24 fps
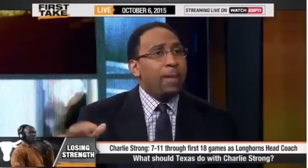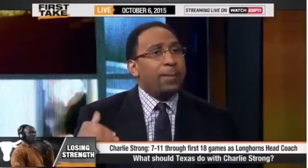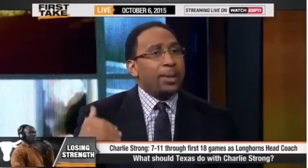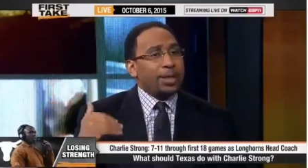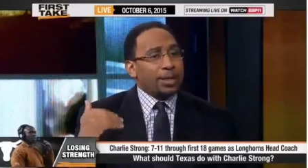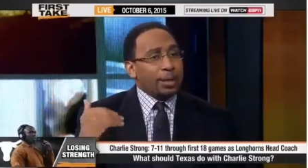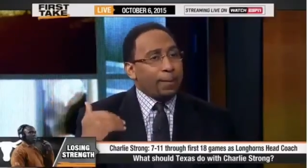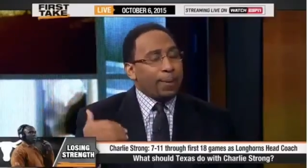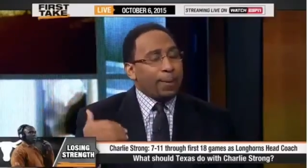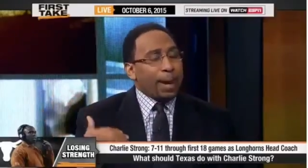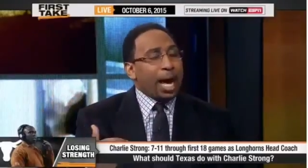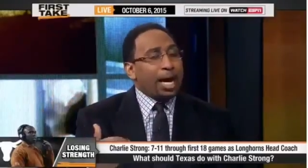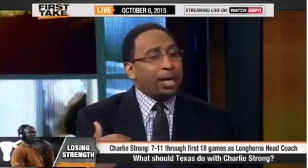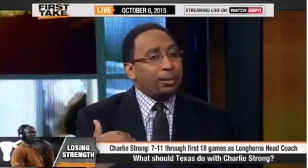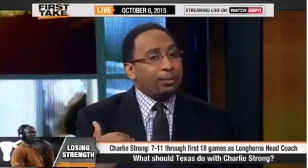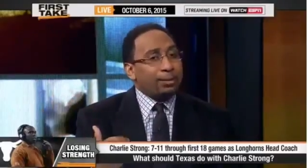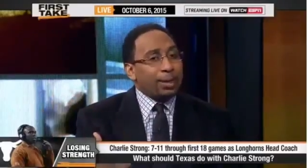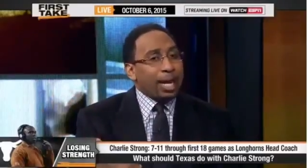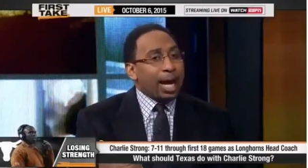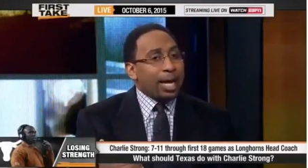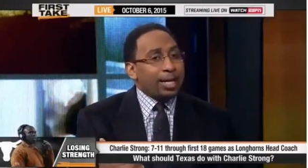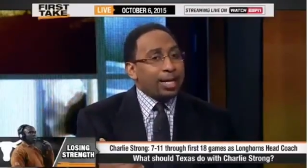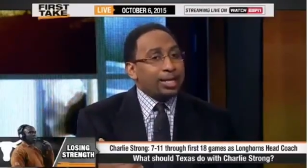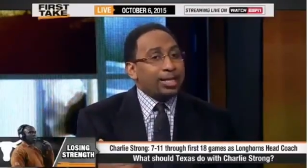But the bottom
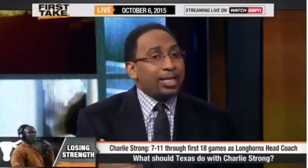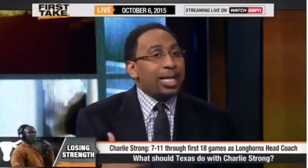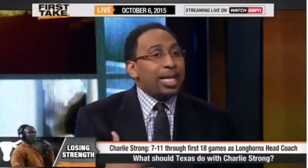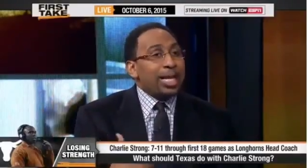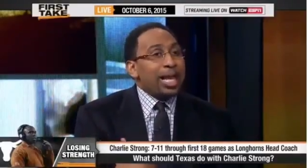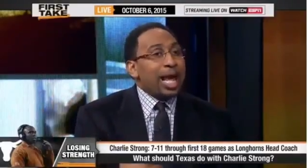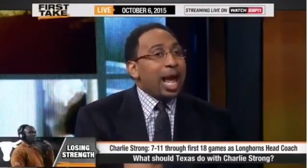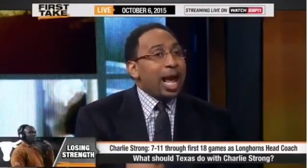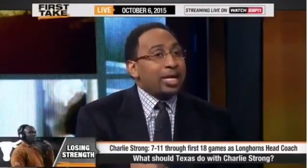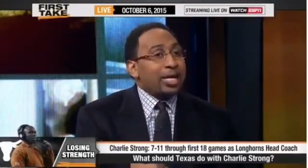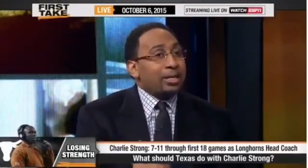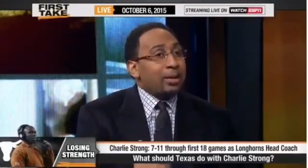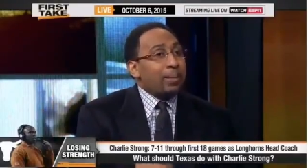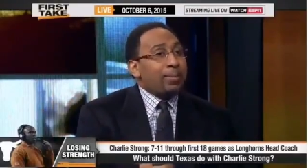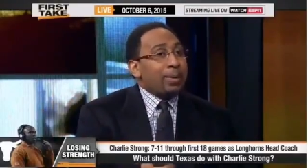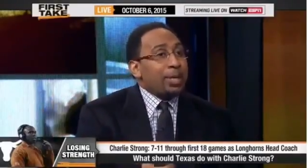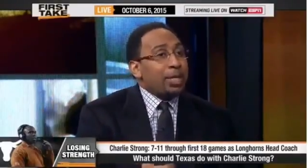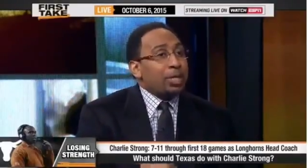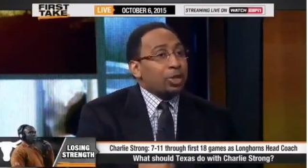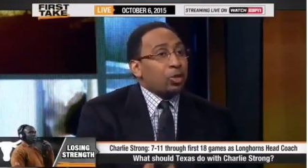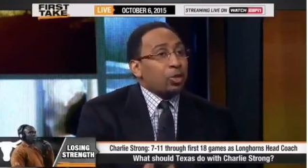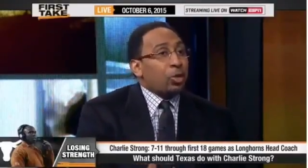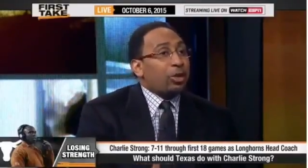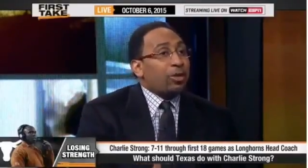line is he had to
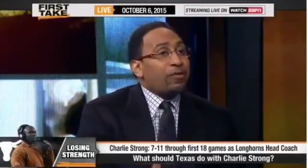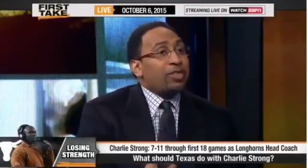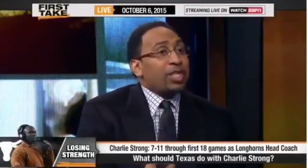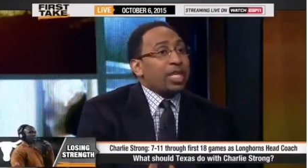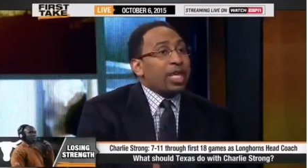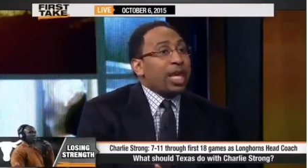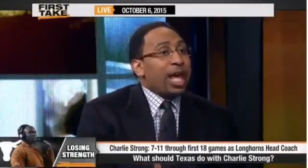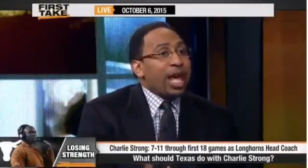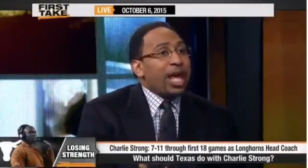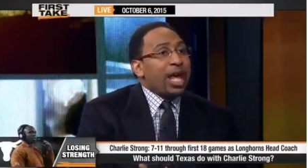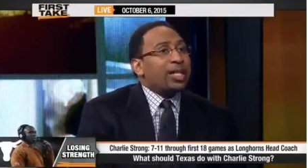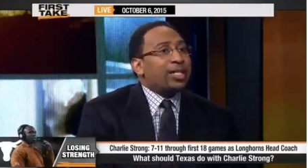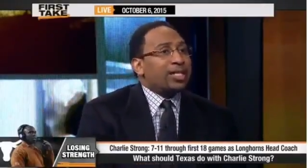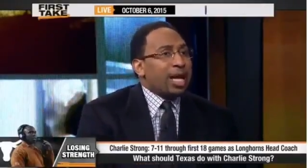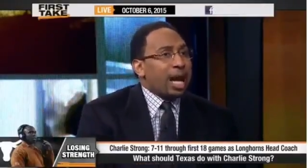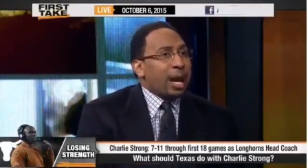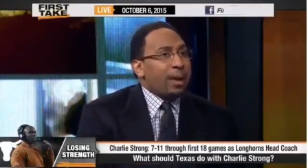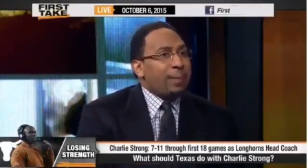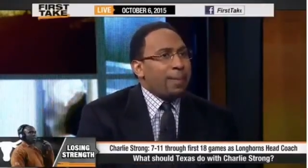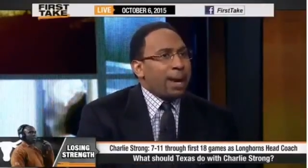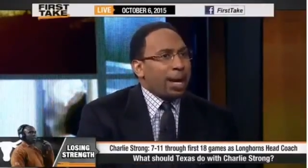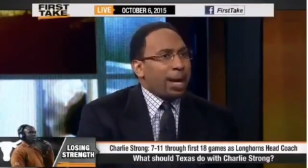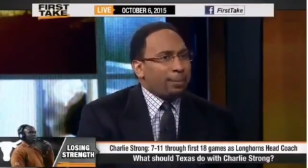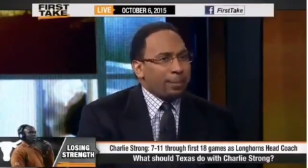be sort of the
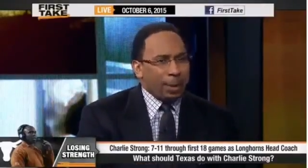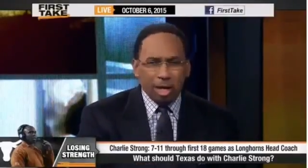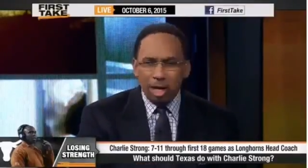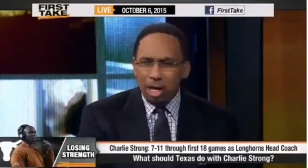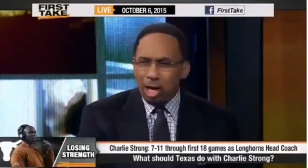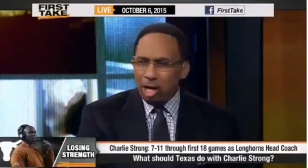anti-Mac Brown.